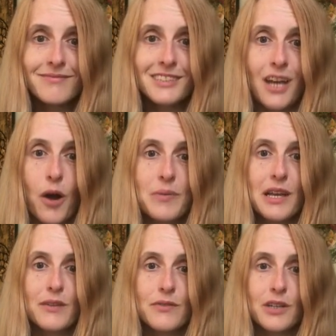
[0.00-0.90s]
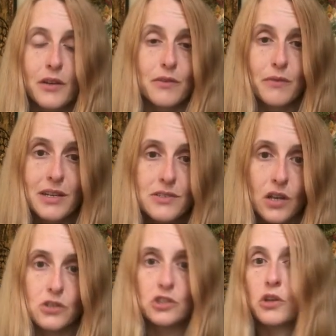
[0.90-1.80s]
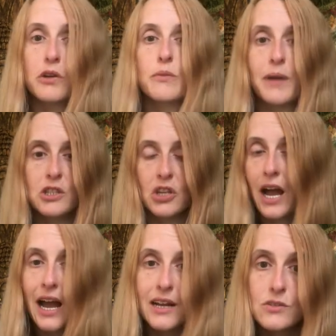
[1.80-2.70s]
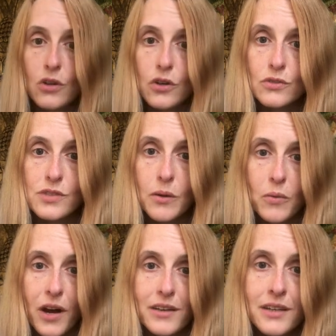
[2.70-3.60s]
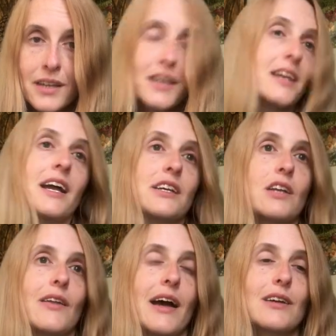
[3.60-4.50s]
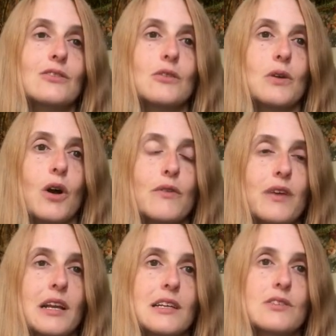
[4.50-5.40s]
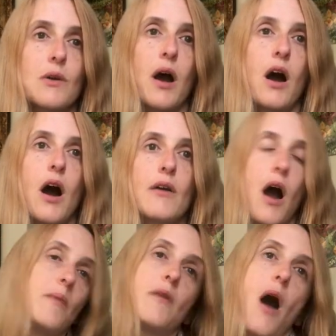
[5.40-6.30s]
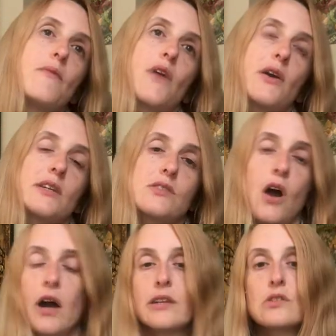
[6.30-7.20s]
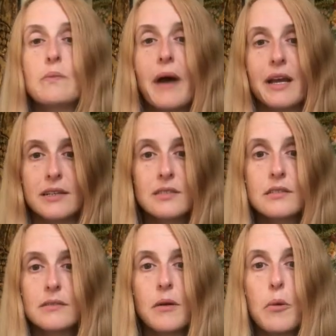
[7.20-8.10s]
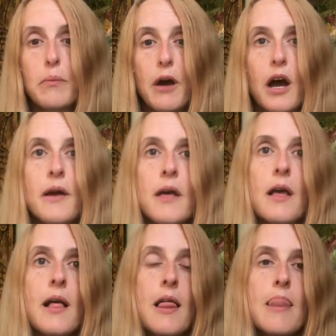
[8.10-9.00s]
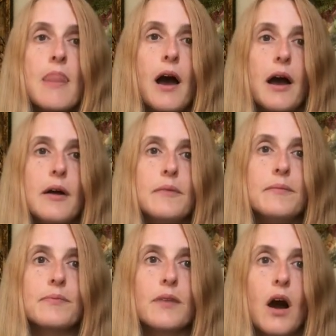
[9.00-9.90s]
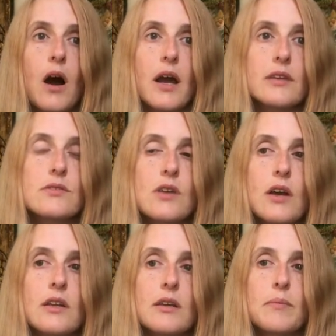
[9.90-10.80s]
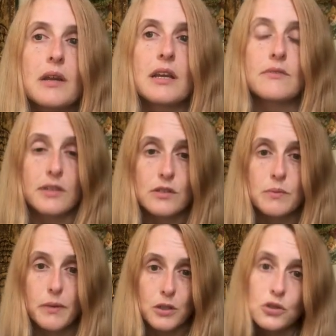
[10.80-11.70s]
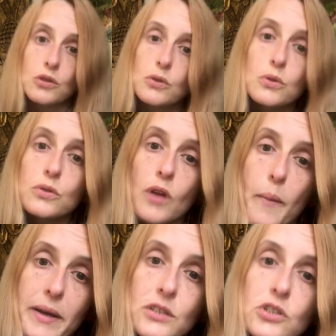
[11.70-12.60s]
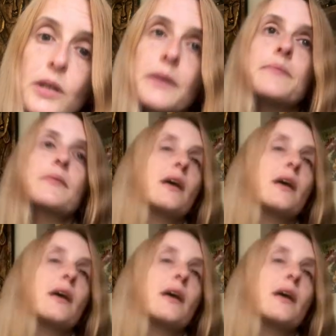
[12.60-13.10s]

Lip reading: You know, I believe, you know, the research is showing you place your hands on someone, you know, that can do a lot of healing. So I'm very science-based, but I certainly believe in a spiritual dimension.